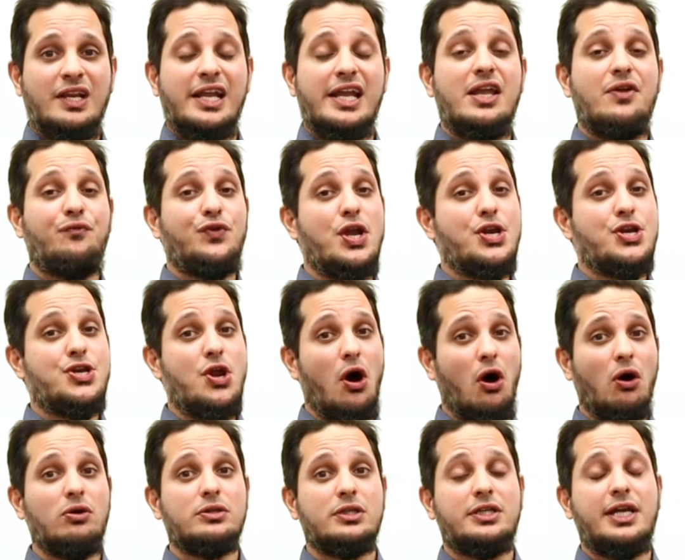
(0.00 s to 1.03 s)
if you
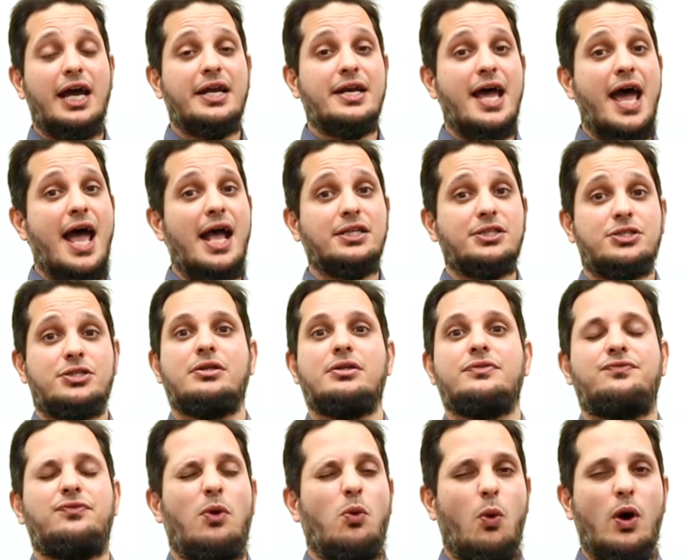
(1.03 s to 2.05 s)
don't get an answer
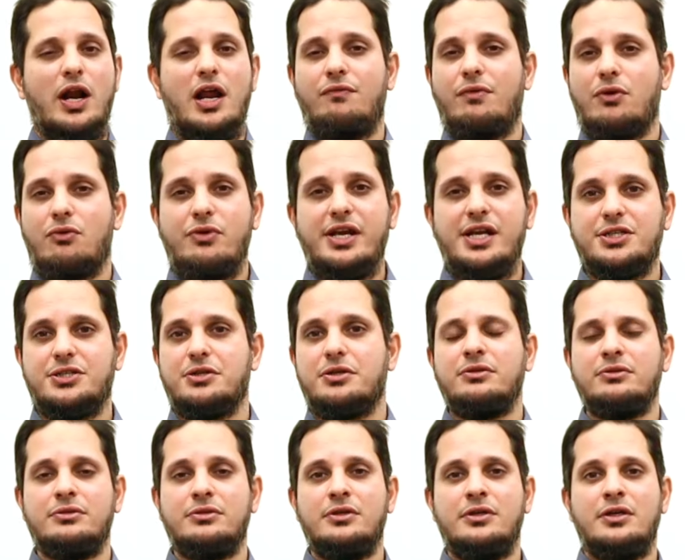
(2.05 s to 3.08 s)
for whatever
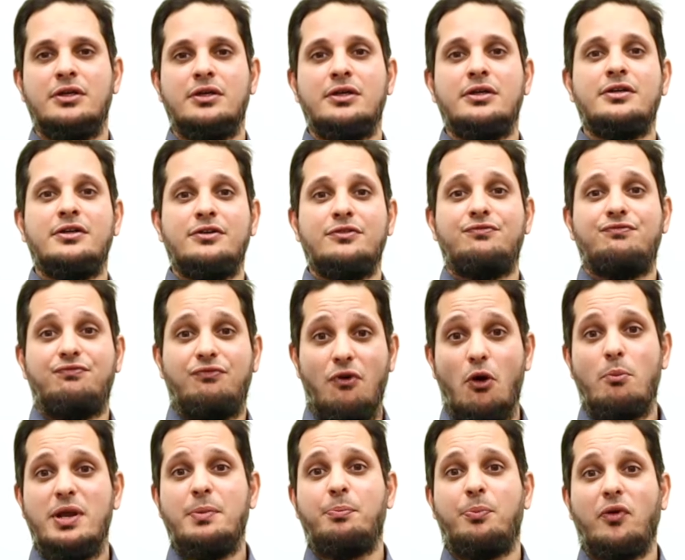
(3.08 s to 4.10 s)
reason, for
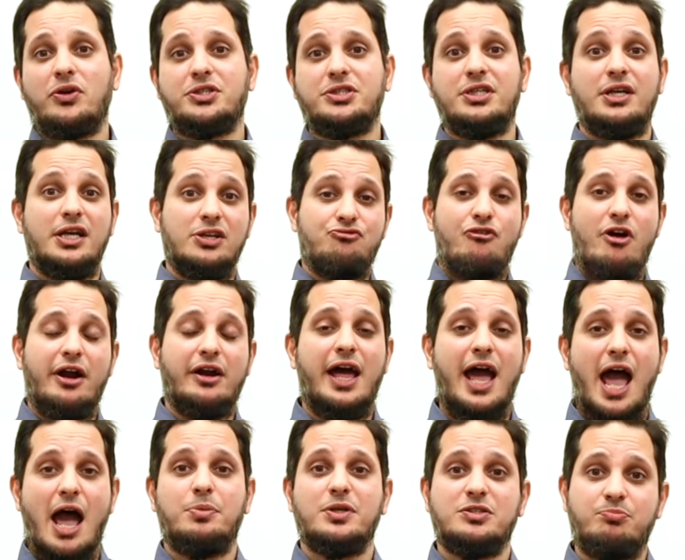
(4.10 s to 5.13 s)
me personally it rarely
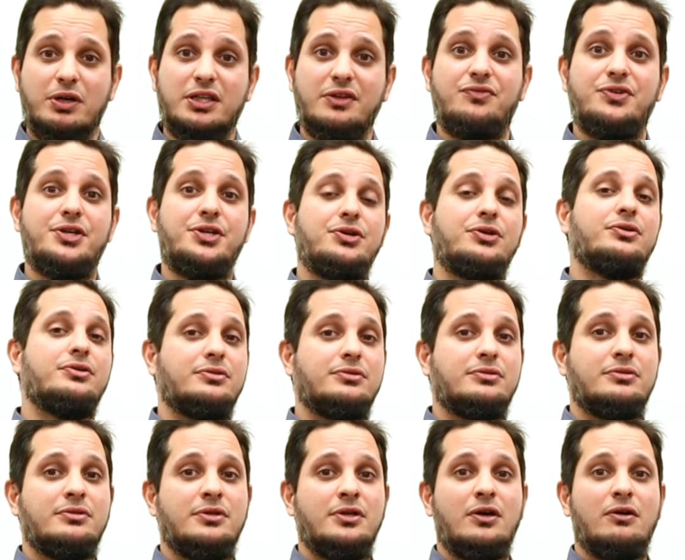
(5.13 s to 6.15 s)
happens, but if you do,
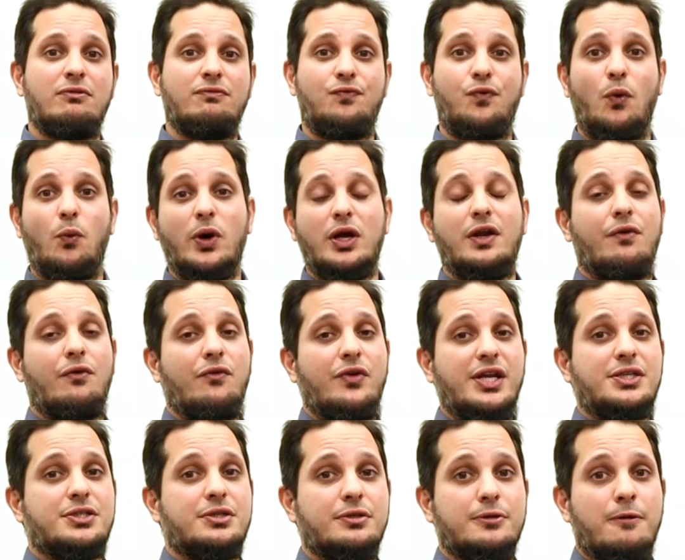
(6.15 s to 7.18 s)
for whatever
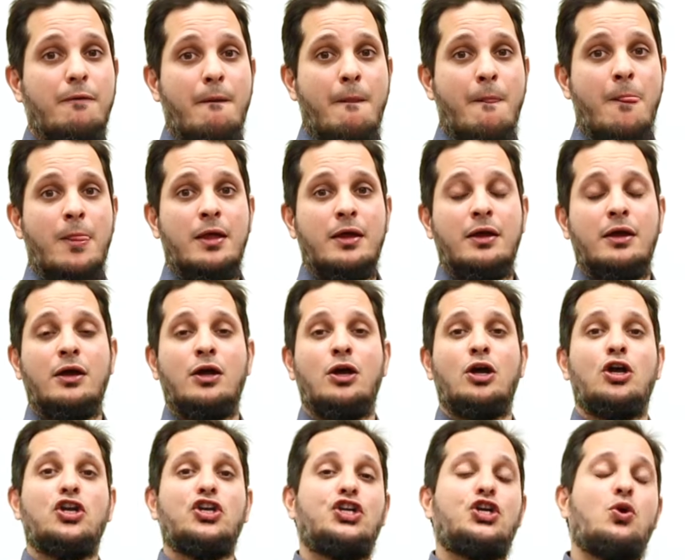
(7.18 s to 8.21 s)
reason,
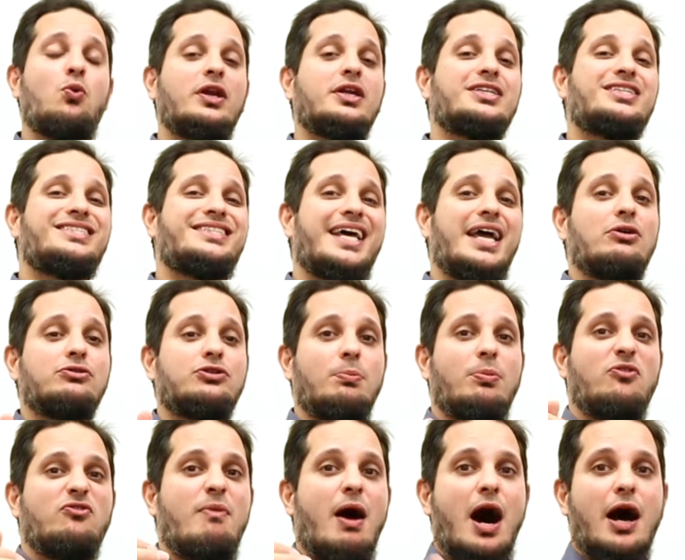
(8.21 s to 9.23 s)
you want to stay on top
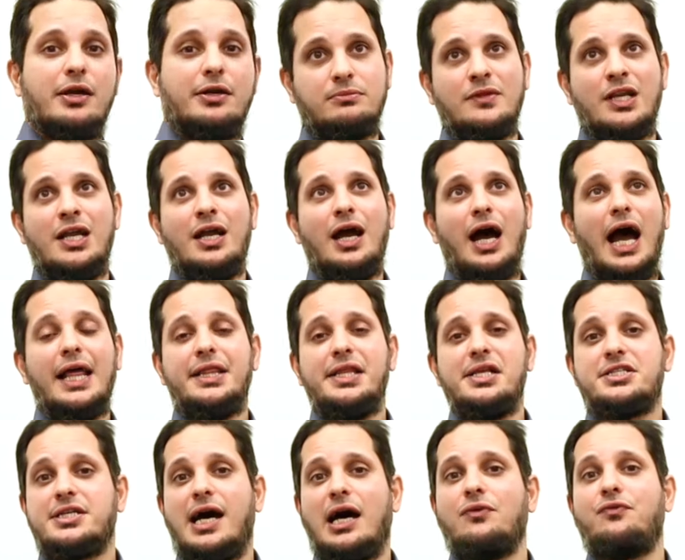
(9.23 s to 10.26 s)
of mind. I think
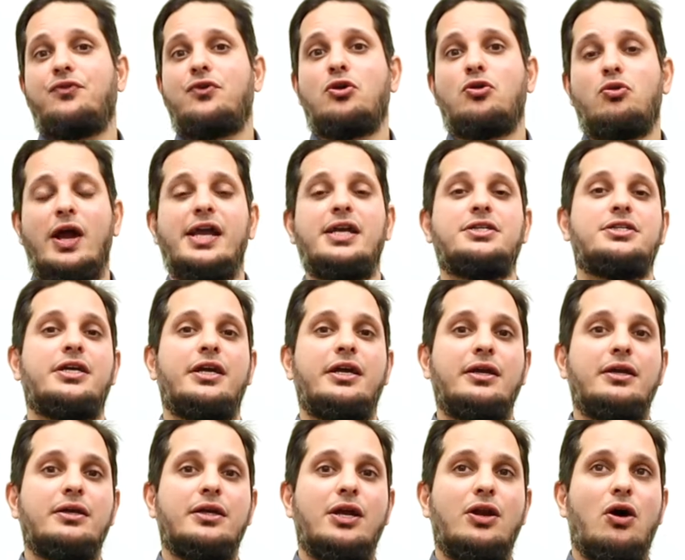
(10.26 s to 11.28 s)
it's kind of
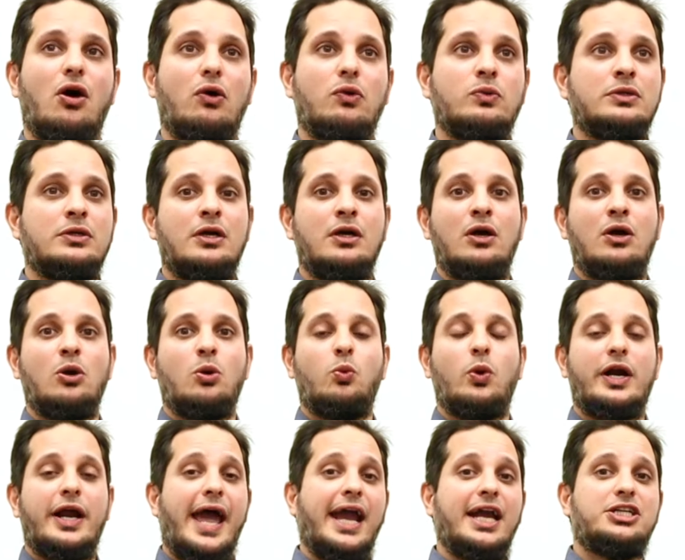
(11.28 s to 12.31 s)
crazy, you know,
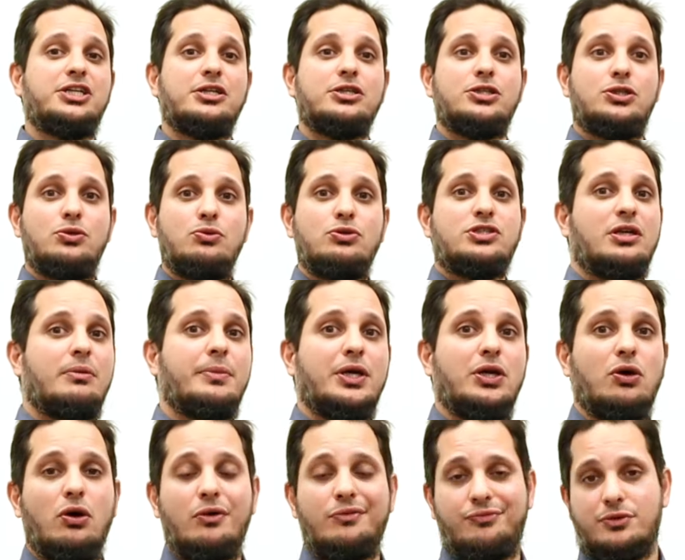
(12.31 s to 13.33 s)
where agents do some in
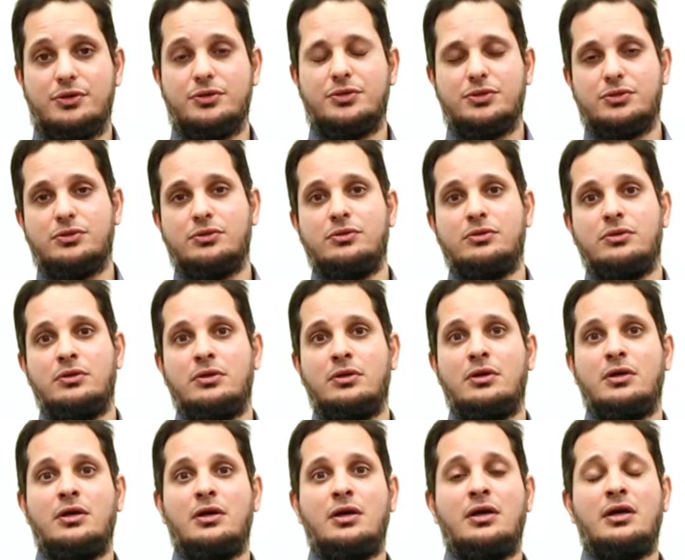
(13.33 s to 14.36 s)
offers
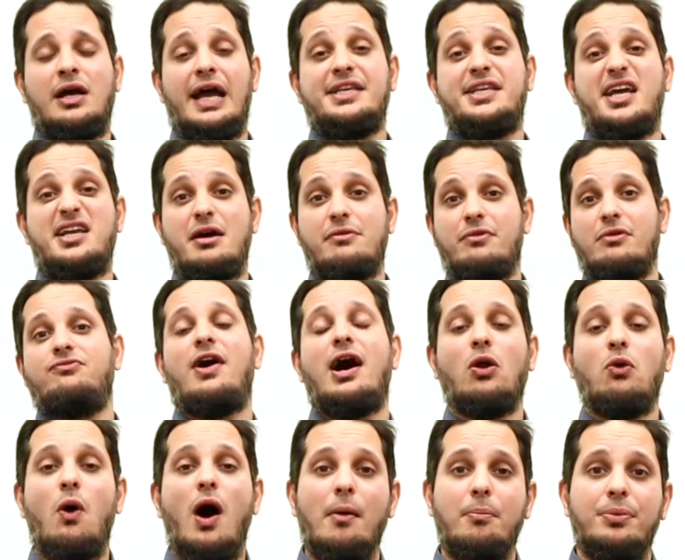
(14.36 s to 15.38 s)
and they never
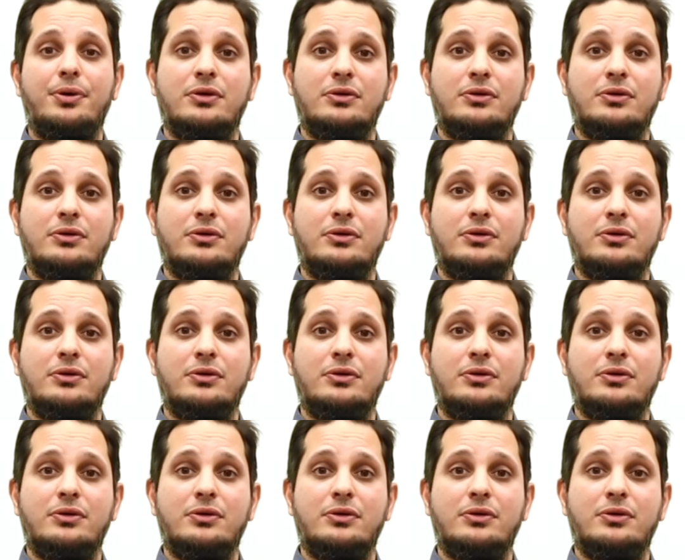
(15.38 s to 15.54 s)
follow up.